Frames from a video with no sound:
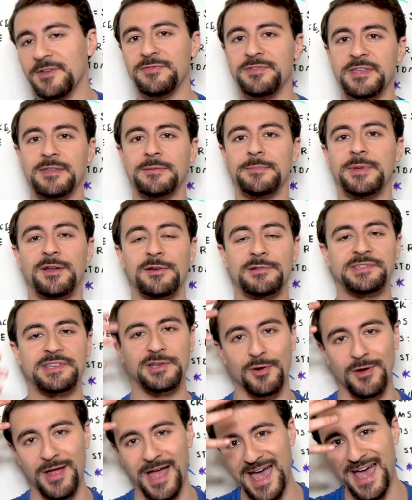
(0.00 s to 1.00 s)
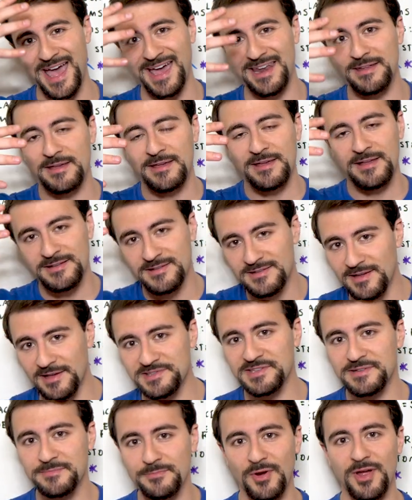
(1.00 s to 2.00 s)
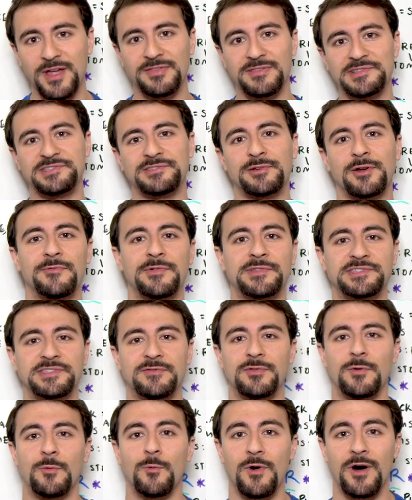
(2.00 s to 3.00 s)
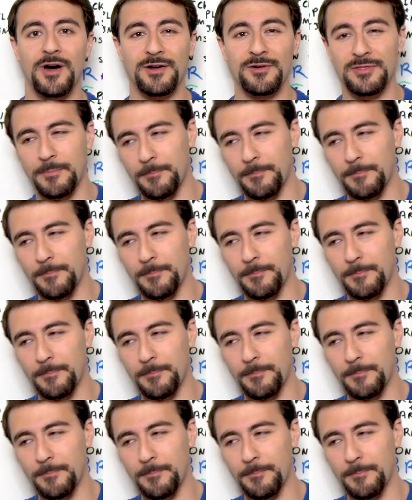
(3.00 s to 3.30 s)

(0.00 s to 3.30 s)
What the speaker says: 15 meters and your head doesn't break the surface of the water,